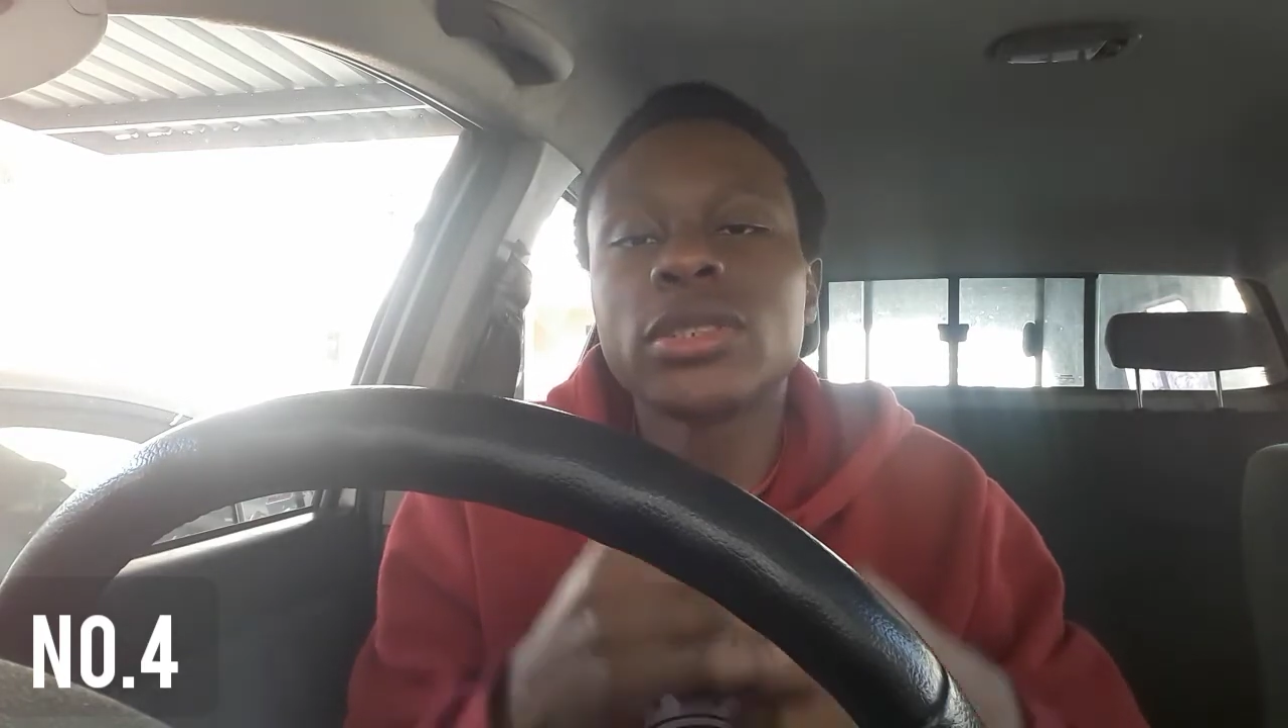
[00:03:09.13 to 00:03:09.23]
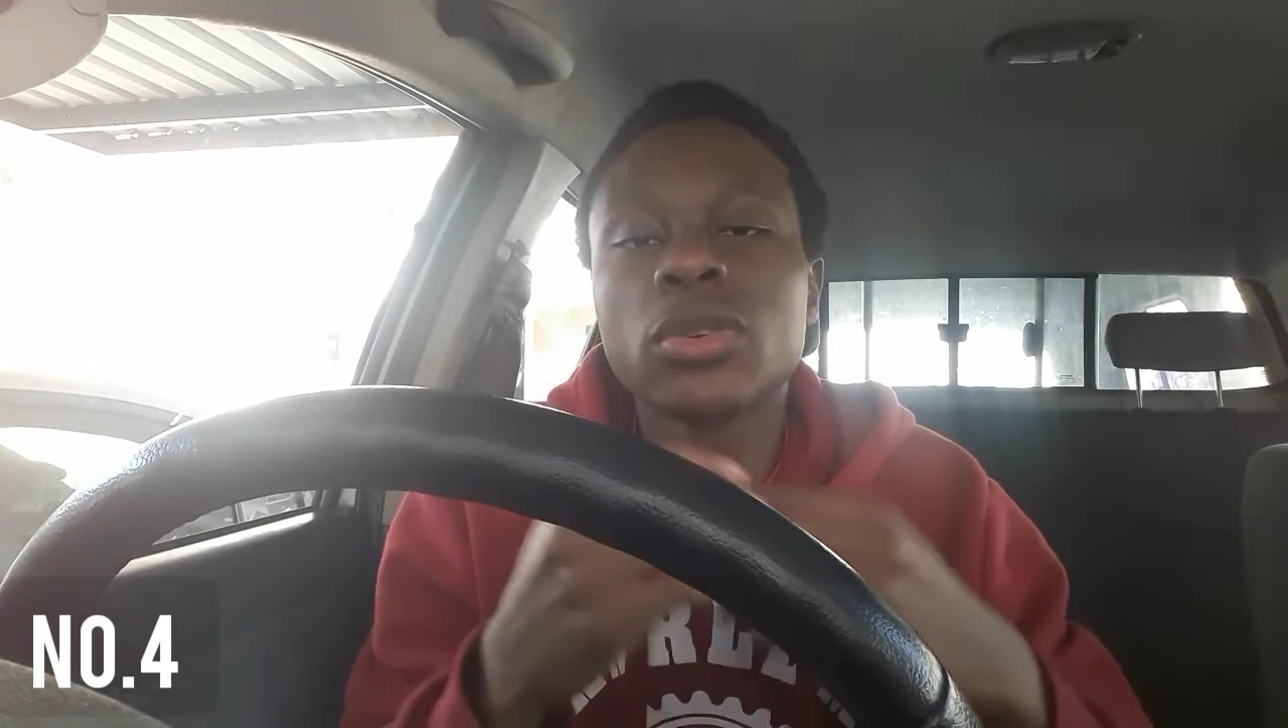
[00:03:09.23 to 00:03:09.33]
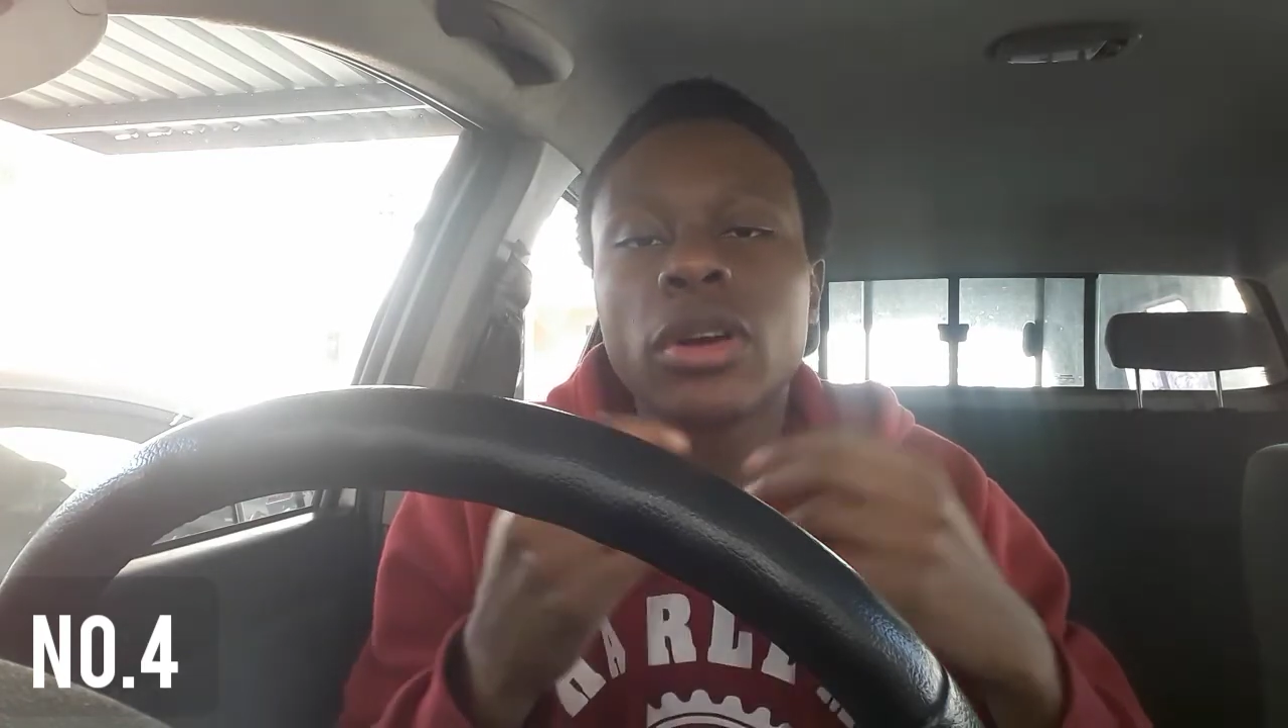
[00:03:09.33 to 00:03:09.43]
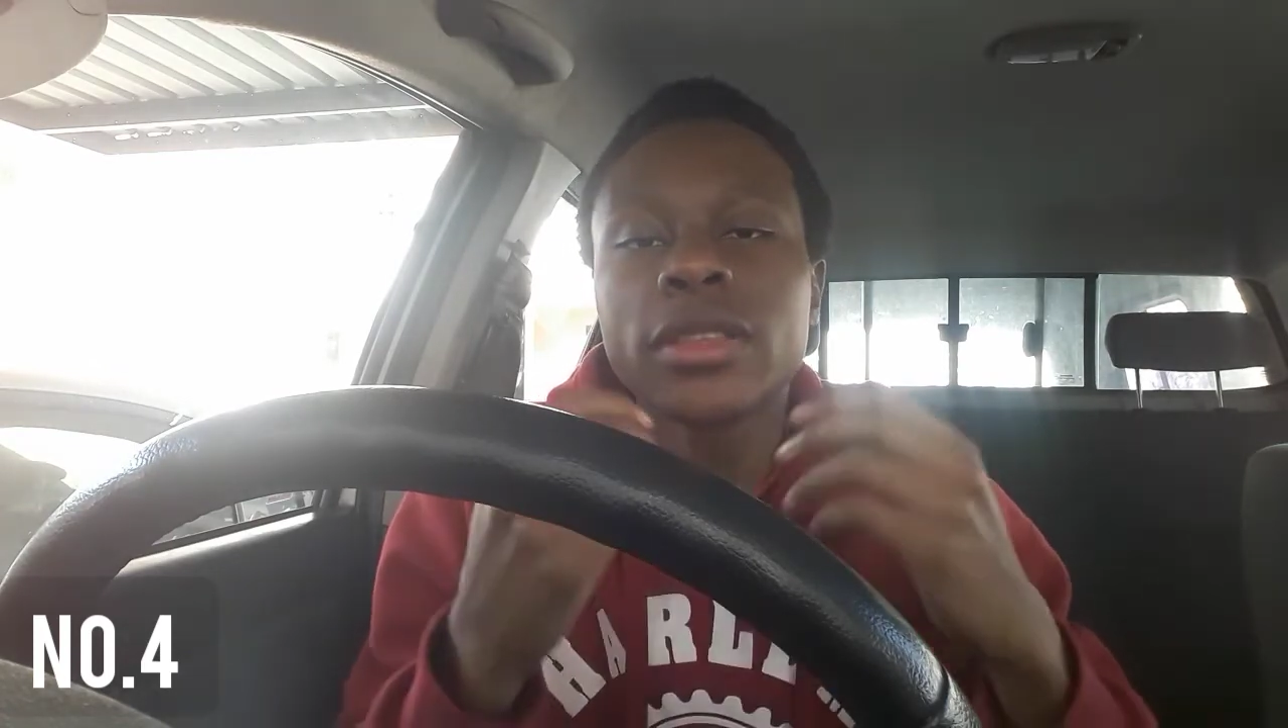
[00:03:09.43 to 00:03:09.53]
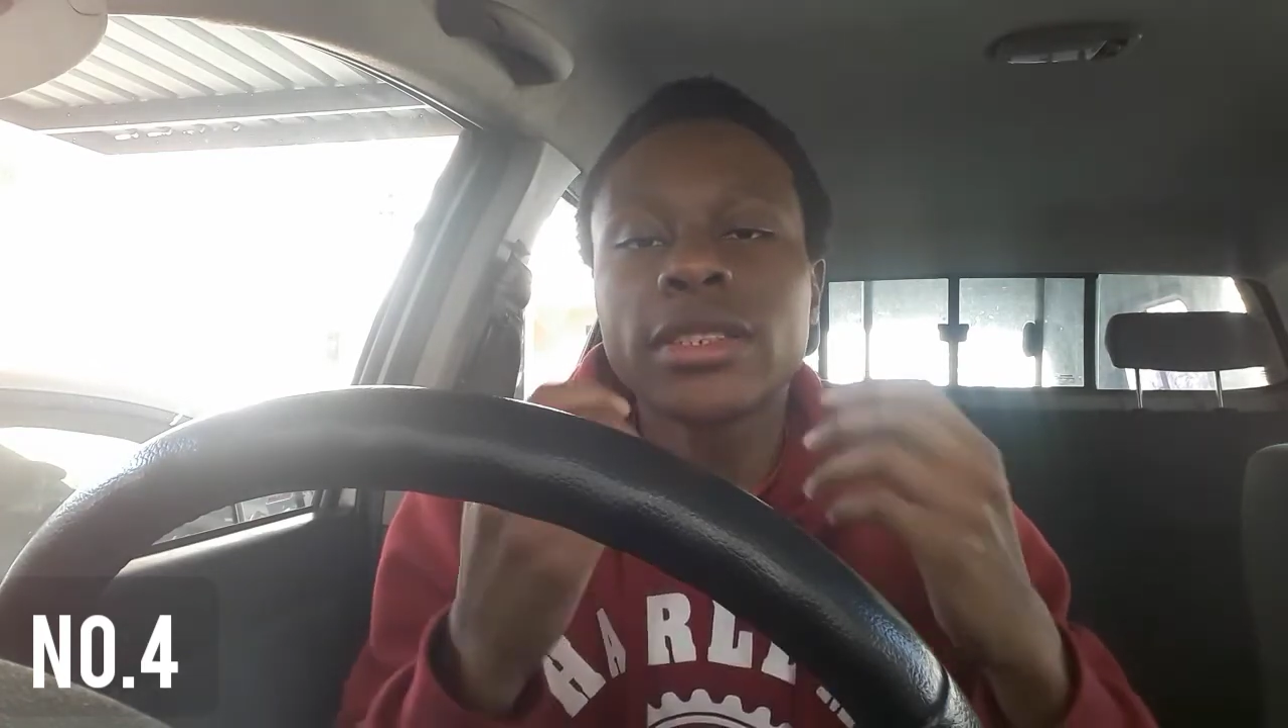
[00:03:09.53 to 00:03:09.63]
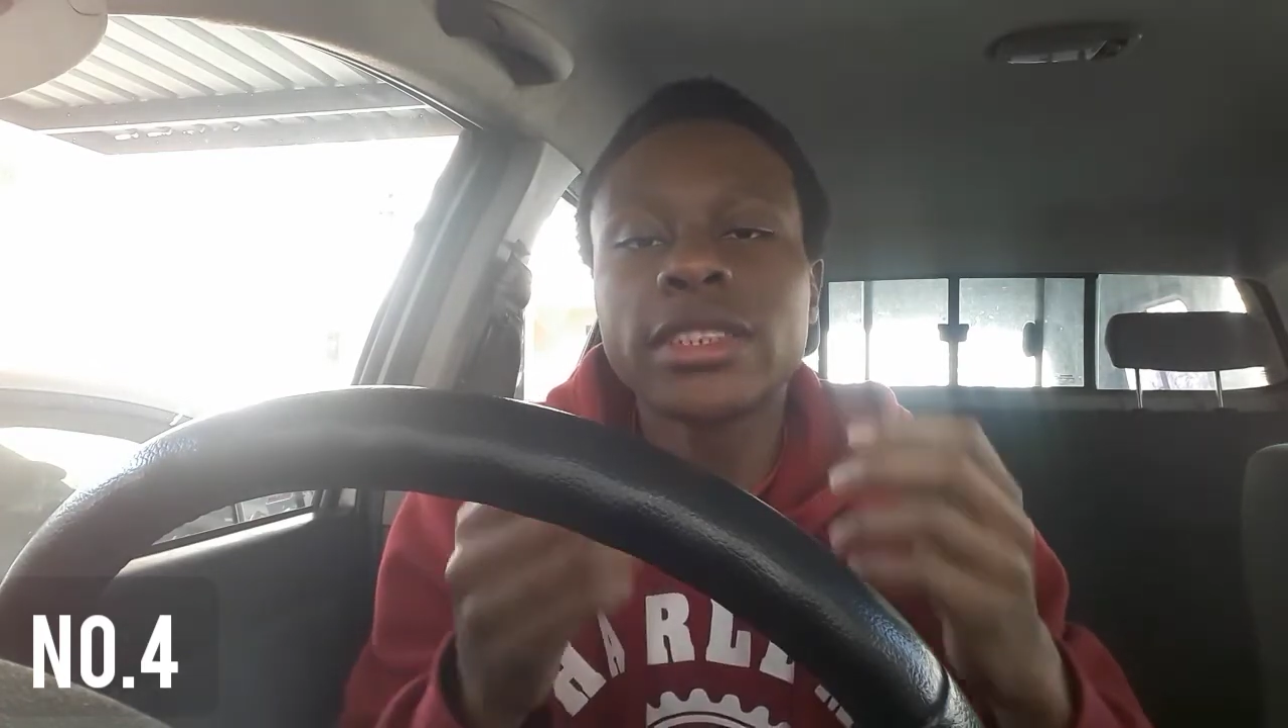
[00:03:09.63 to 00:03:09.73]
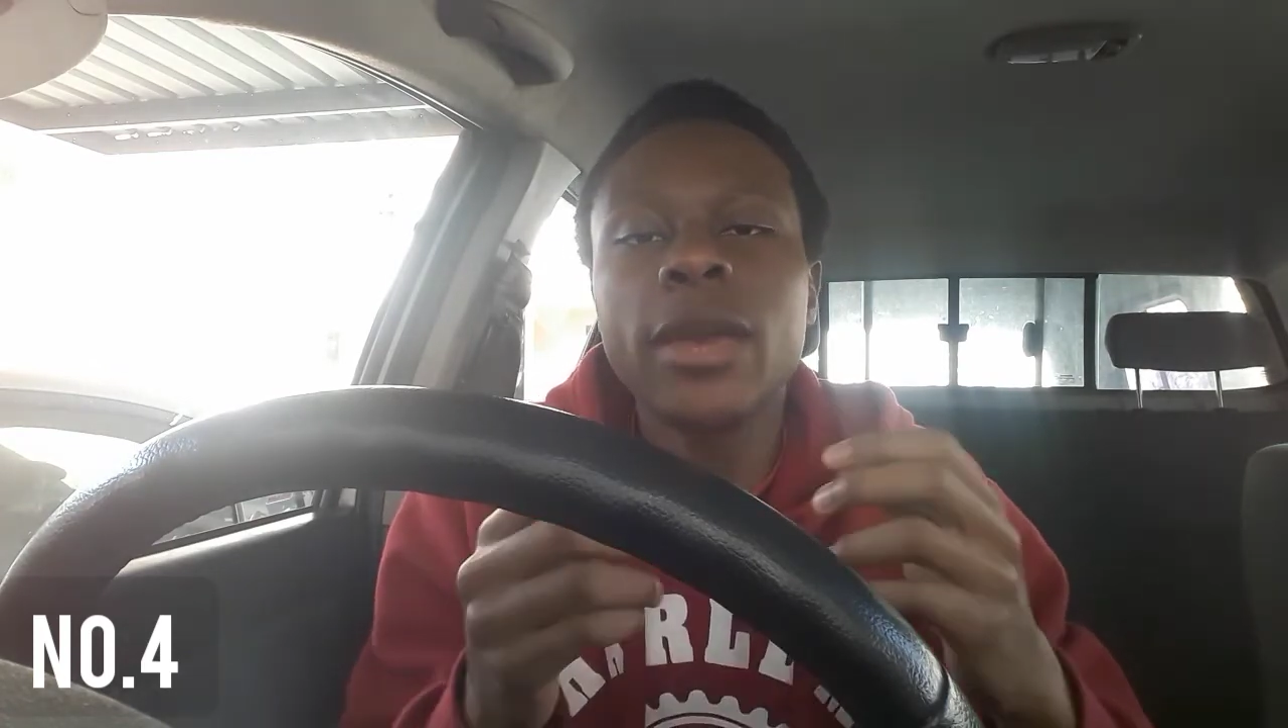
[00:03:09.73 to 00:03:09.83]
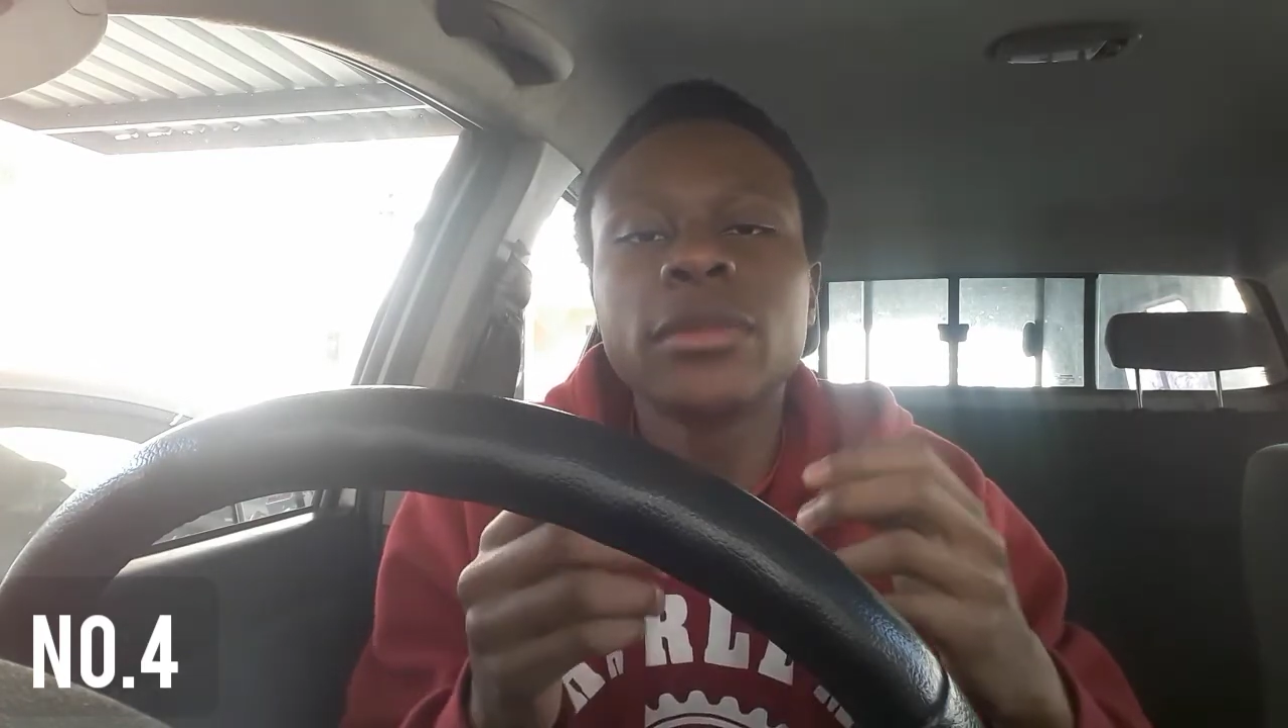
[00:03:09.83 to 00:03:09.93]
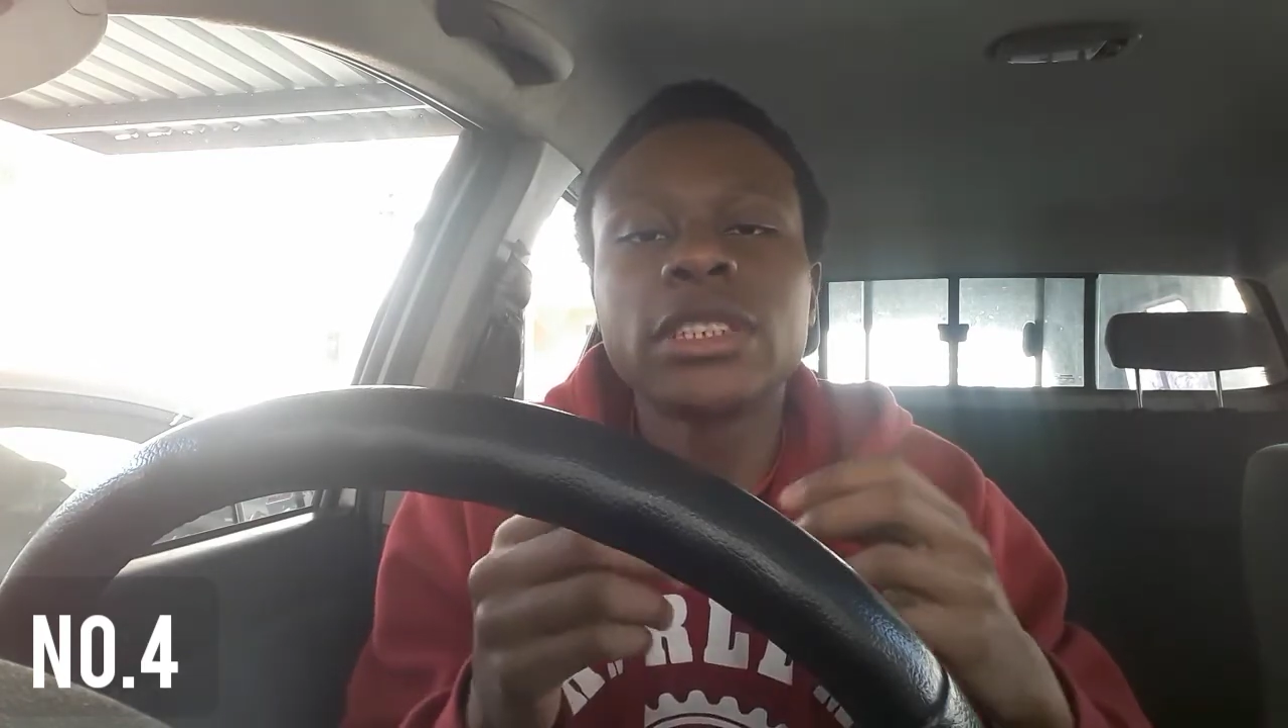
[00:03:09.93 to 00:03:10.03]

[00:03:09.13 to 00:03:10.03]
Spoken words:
still got the same